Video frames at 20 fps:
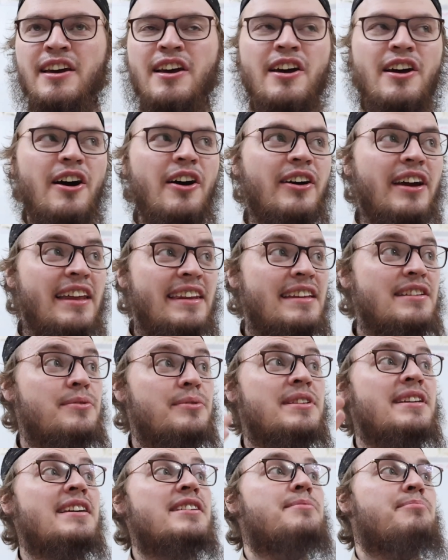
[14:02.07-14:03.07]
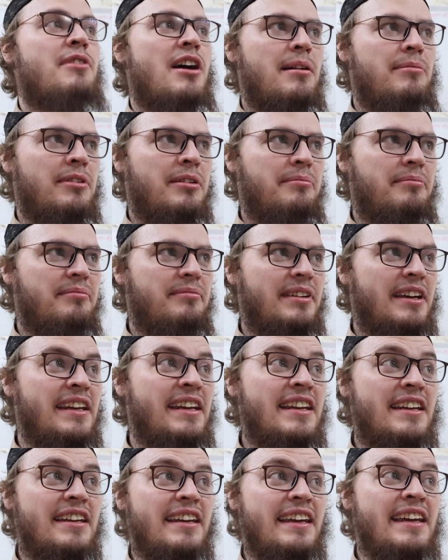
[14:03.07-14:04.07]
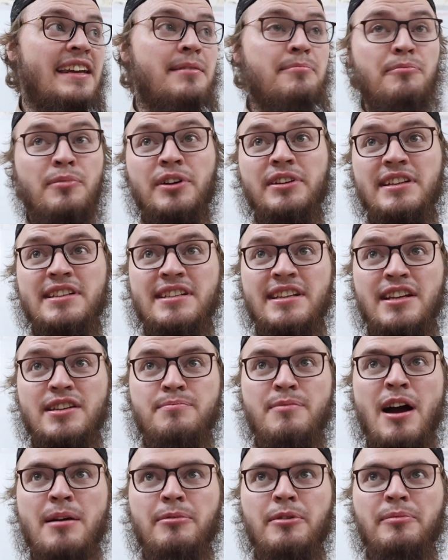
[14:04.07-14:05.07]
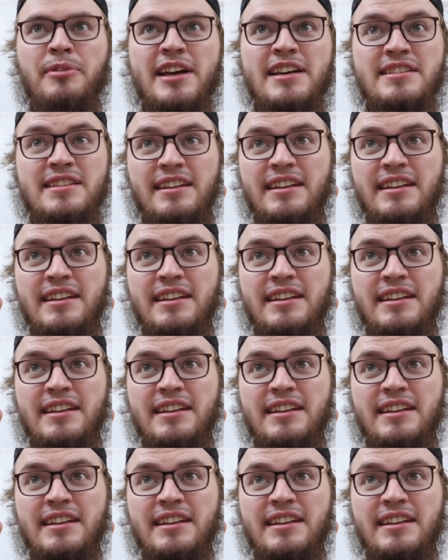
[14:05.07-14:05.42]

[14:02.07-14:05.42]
Okay, this was his problem. He didn't put this in its proper place,